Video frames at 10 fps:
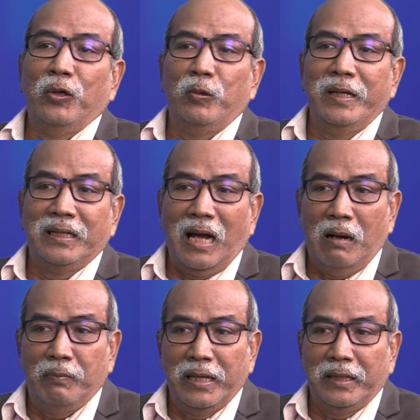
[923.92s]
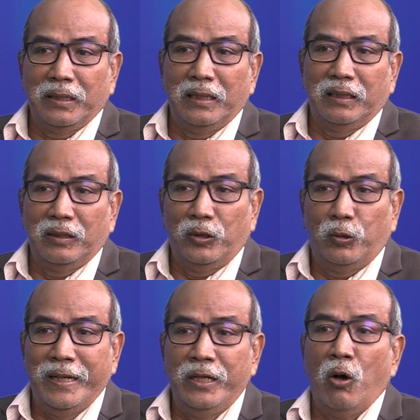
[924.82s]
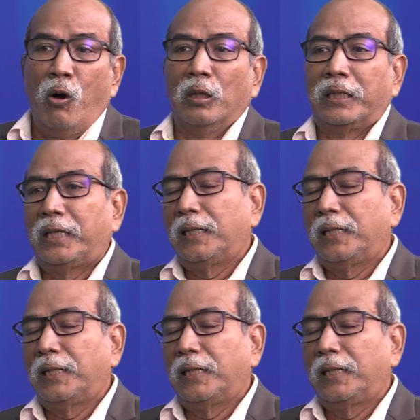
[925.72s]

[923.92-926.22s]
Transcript: twin carburetors, twin doors.